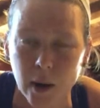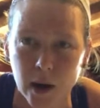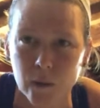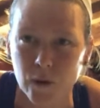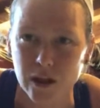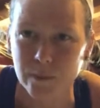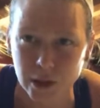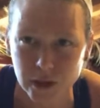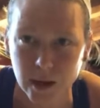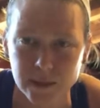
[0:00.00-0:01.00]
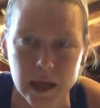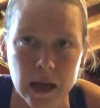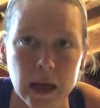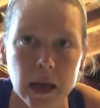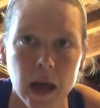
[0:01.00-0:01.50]
part with push-ups.
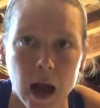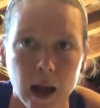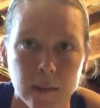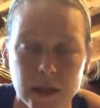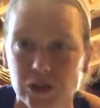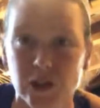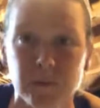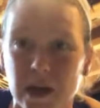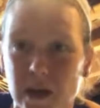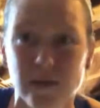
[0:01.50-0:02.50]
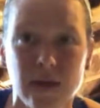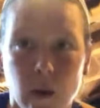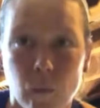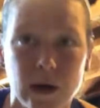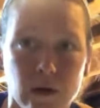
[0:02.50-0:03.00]
It's just because of
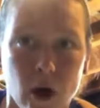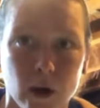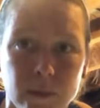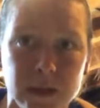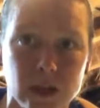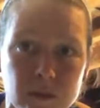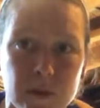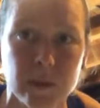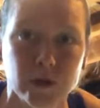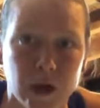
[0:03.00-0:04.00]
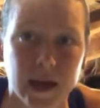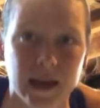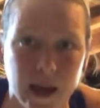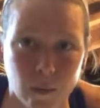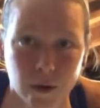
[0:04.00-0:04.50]
that weird arm position people try and
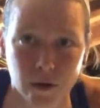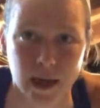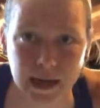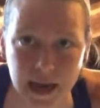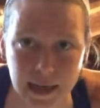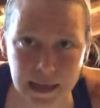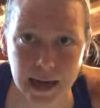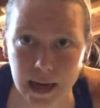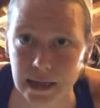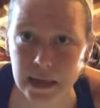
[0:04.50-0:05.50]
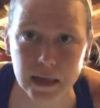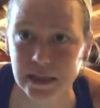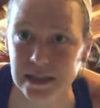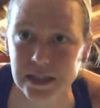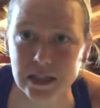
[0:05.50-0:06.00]
get where they're like 90-90.
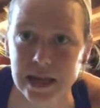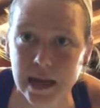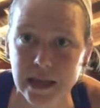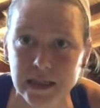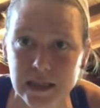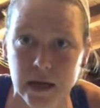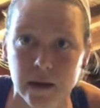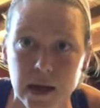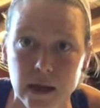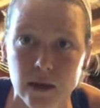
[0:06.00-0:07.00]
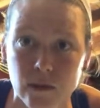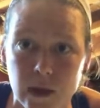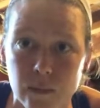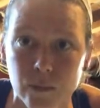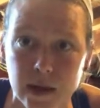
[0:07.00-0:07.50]
It's just not necessary. You
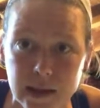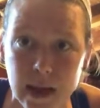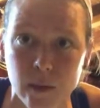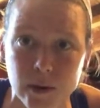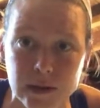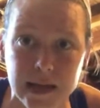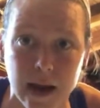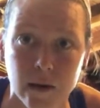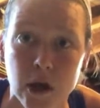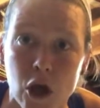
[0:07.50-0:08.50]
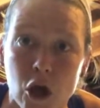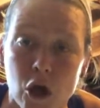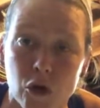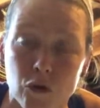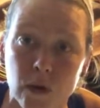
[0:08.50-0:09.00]
can bring the elbows down.
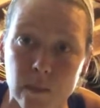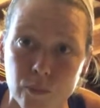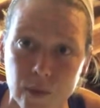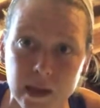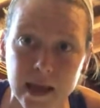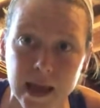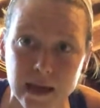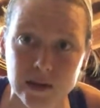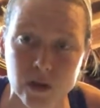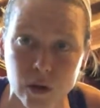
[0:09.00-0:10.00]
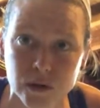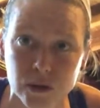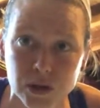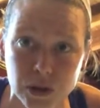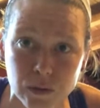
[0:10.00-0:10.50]
You can bring the hands
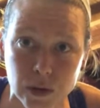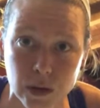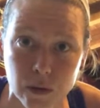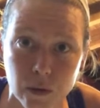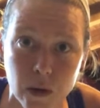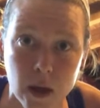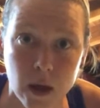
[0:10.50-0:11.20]
closer to you